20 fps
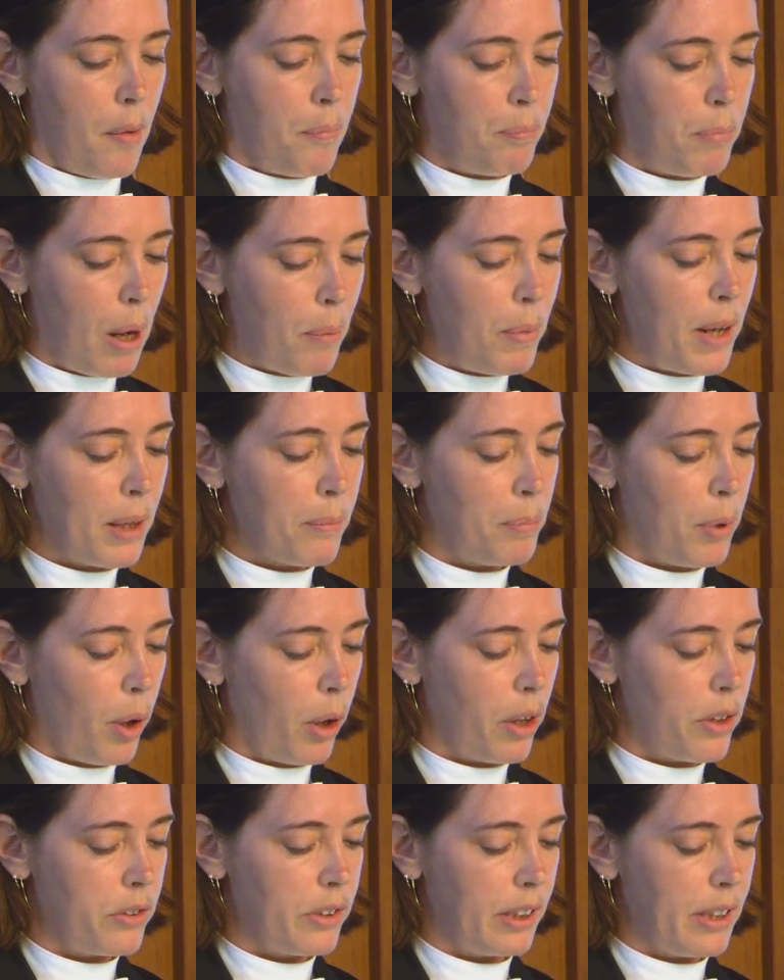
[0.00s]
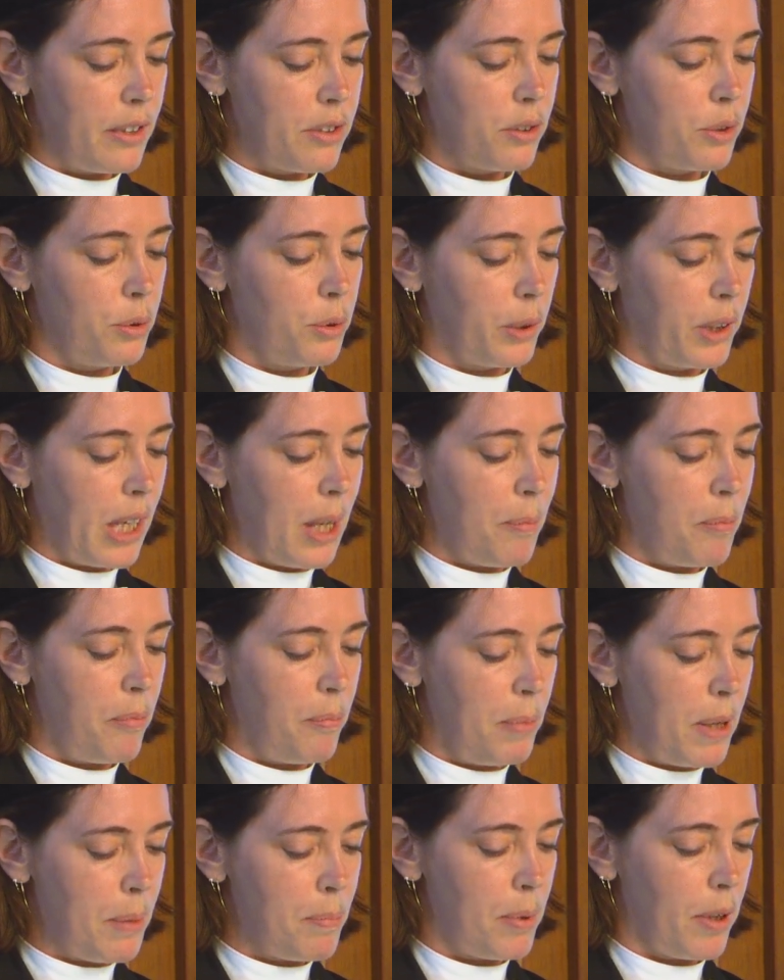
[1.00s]
Public policies to
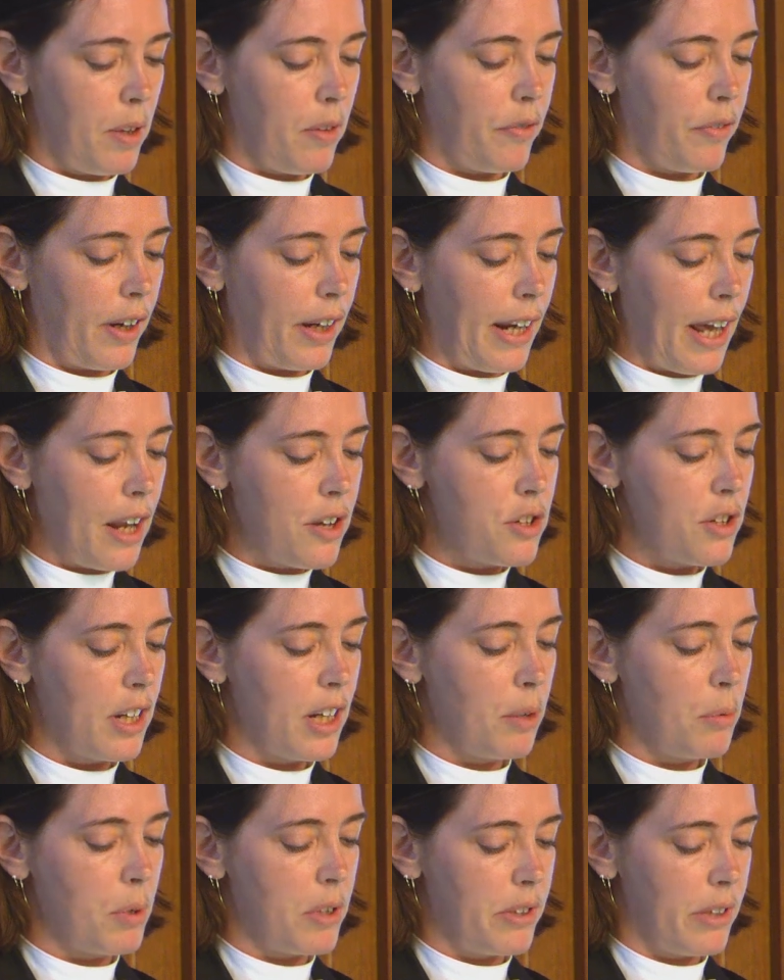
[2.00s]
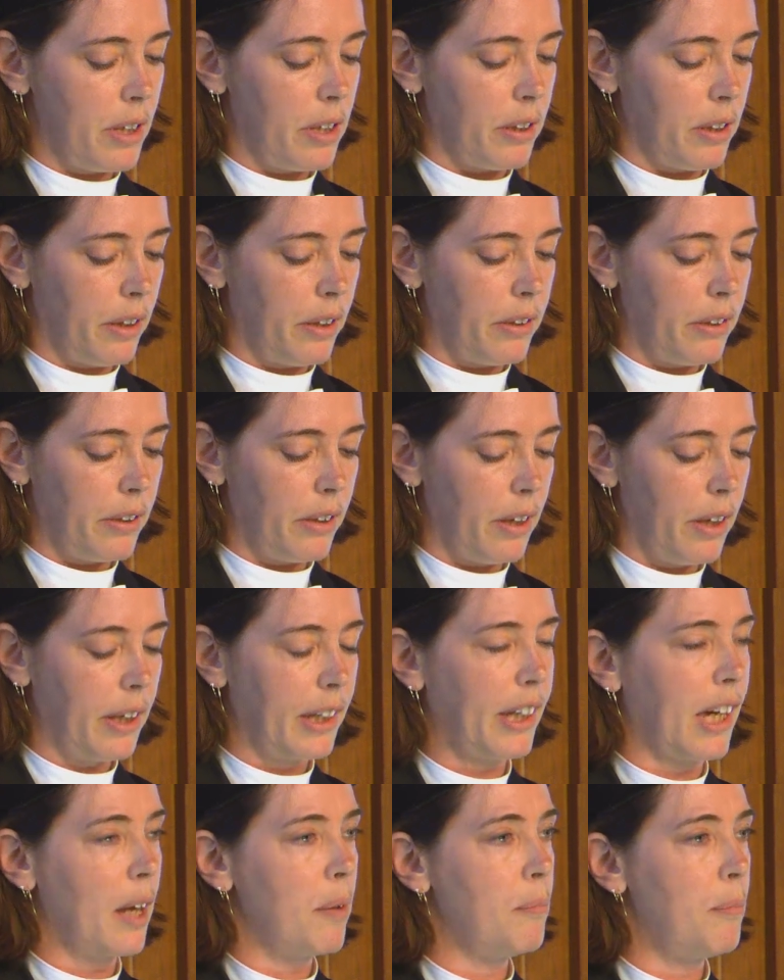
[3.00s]
keep people financially resilient
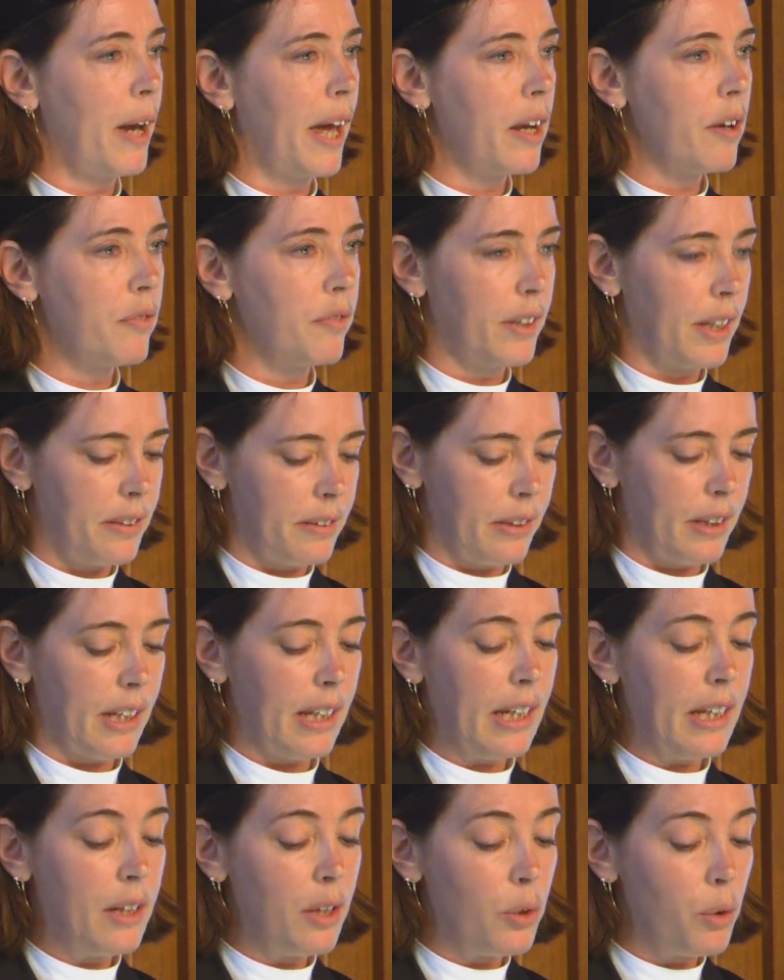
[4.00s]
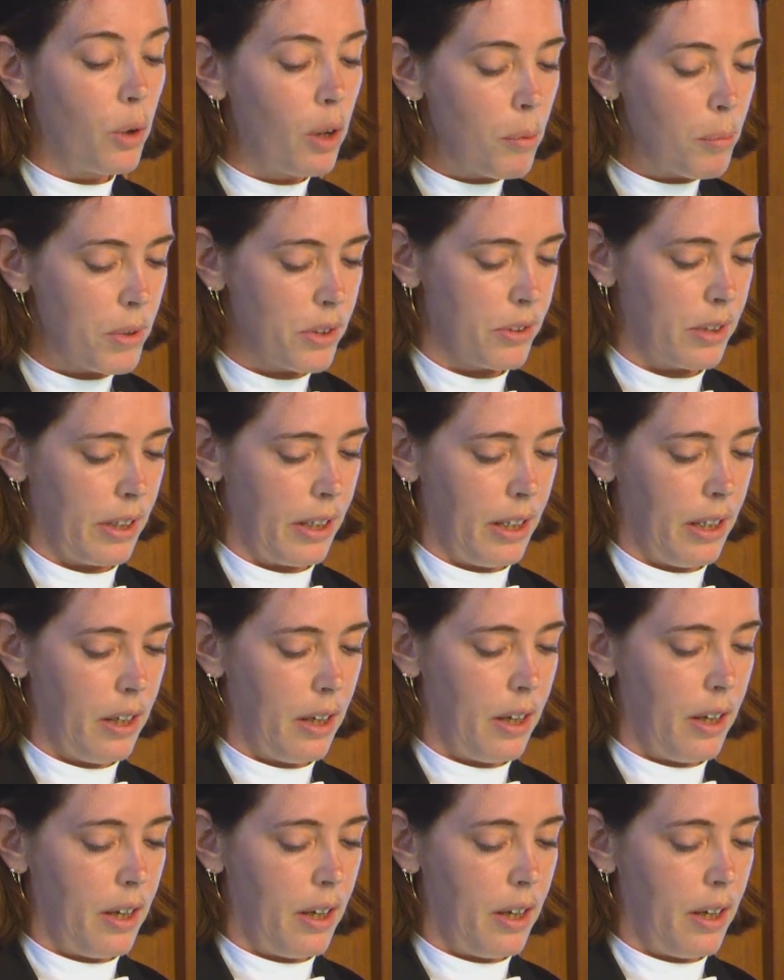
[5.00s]
can benefit enormously